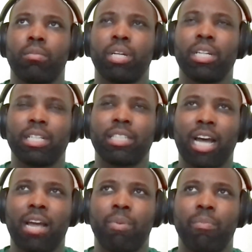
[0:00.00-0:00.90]
put in the
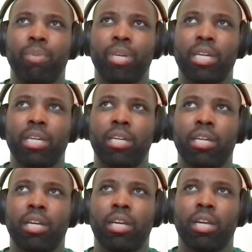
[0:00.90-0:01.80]
time, but
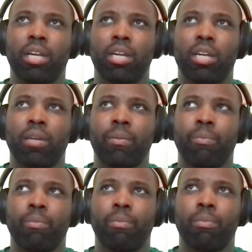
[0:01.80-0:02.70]
be
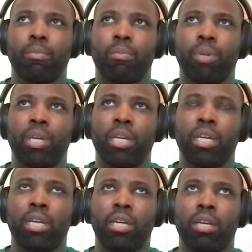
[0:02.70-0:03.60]

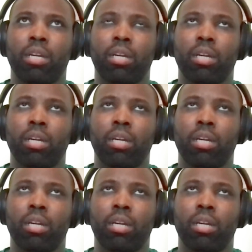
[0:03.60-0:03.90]
be